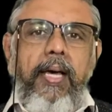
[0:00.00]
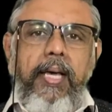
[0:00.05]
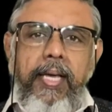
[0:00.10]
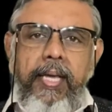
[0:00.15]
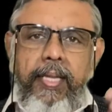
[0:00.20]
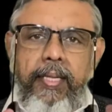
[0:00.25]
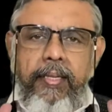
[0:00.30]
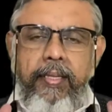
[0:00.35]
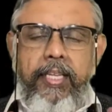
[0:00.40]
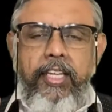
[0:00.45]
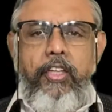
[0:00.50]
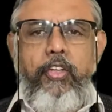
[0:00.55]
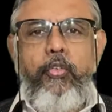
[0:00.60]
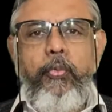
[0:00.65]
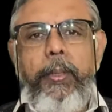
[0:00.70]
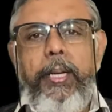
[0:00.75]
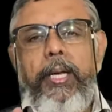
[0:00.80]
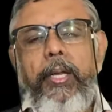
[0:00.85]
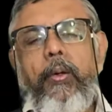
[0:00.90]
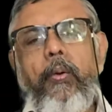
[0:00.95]
In this
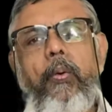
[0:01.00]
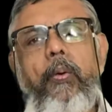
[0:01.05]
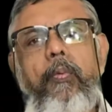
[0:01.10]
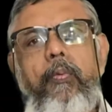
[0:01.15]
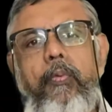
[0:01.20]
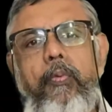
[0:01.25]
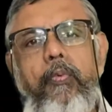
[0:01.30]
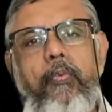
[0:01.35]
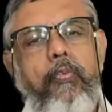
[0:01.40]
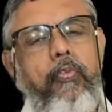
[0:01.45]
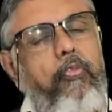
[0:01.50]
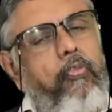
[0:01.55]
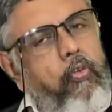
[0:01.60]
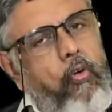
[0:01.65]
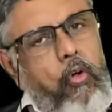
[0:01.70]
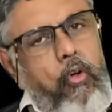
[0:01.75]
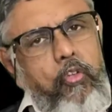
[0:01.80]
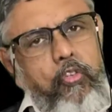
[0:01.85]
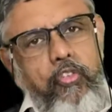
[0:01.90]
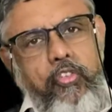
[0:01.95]
video,
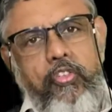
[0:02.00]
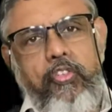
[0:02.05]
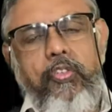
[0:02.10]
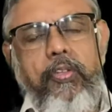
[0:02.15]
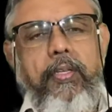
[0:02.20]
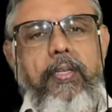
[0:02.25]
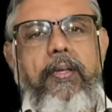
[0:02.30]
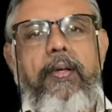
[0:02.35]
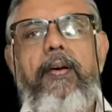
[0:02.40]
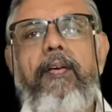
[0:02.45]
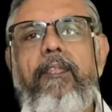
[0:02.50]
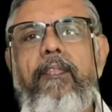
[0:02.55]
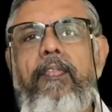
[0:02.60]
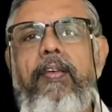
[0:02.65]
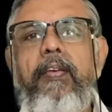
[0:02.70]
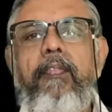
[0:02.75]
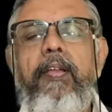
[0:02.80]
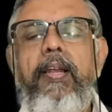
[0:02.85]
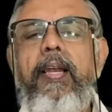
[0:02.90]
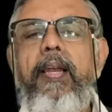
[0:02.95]
folks,
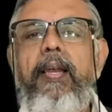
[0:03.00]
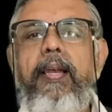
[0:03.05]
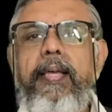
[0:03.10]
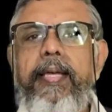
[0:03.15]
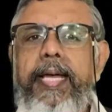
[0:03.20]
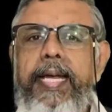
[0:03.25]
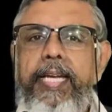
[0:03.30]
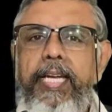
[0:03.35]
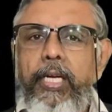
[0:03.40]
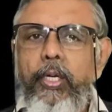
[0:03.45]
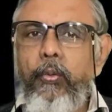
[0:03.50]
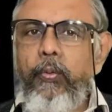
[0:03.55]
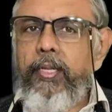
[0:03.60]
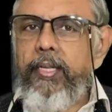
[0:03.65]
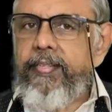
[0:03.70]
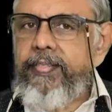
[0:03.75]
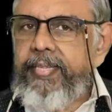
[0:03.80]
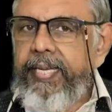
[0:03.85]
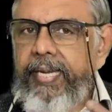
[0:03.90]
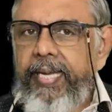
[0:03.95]
we will get into the
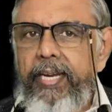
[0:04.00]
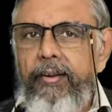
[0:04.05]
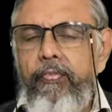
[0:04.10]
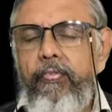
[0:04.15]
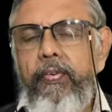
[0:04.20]
second